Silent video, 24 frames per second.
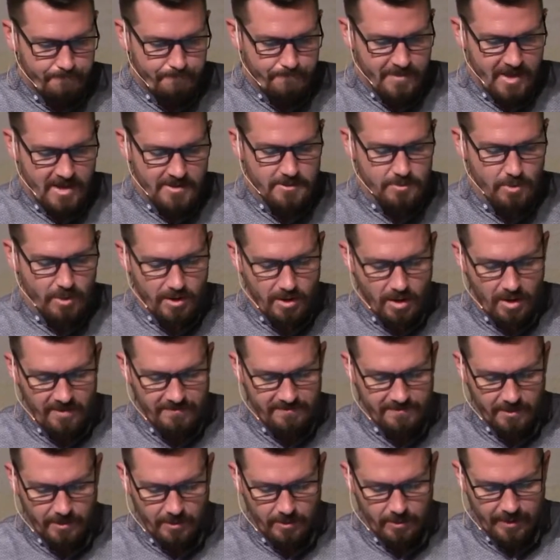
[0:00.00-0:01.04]
I just want to
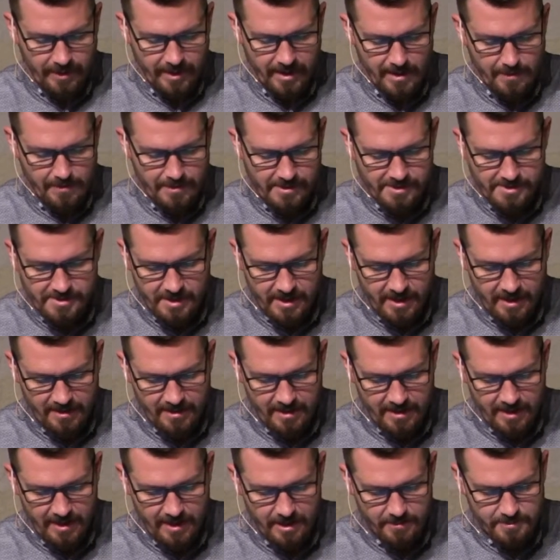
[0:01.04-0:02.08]
offer a quick image that I
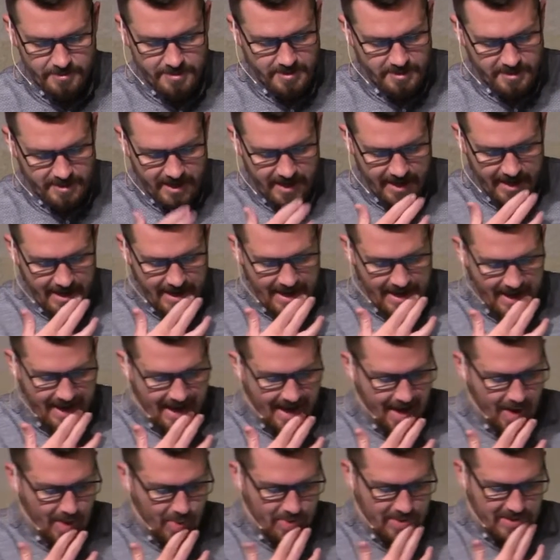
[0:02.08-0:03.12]
think helps us get at
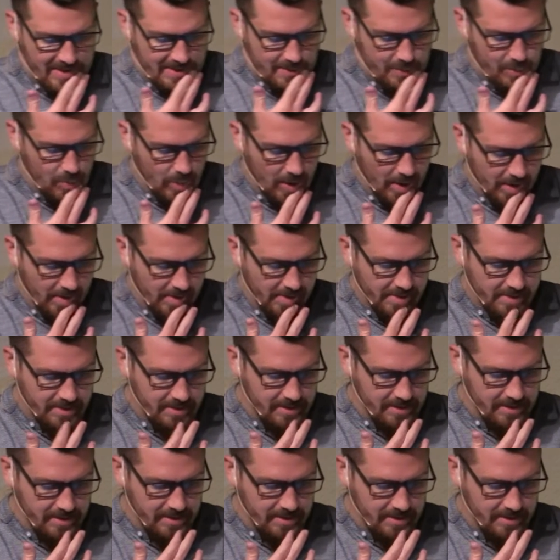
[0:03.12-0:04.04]
how this works.